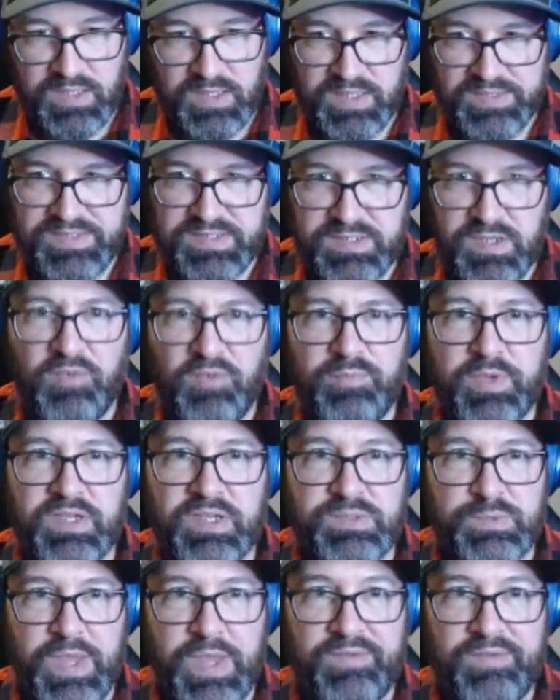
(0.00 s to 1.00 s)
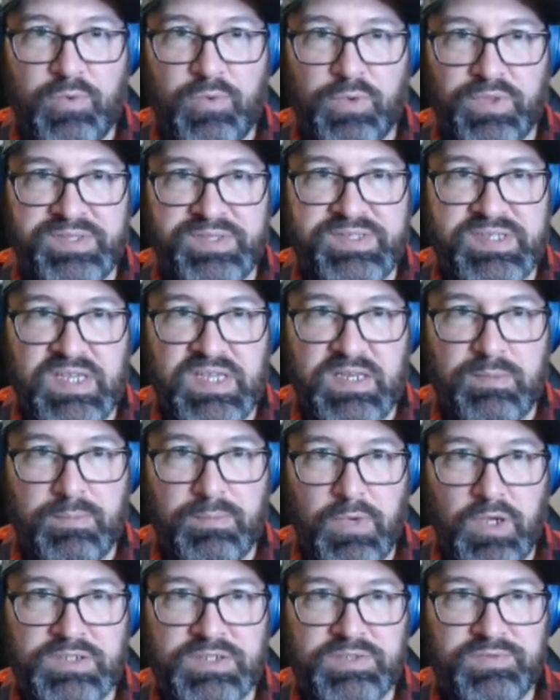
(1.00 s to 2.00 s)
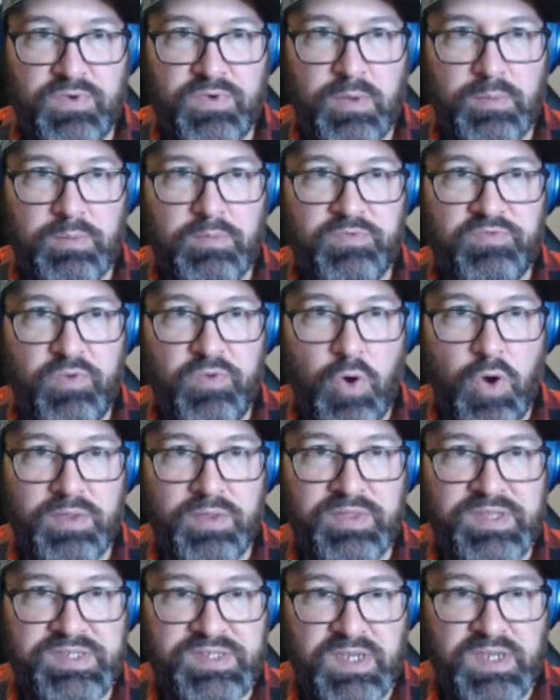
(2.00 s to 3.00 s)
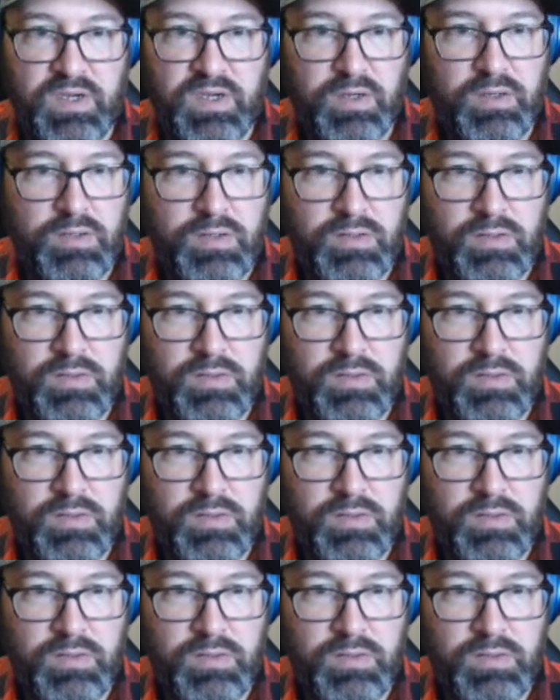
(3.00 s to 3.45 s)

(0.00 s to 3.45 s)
It's tough because we haven't really seen much from Vaughn this year.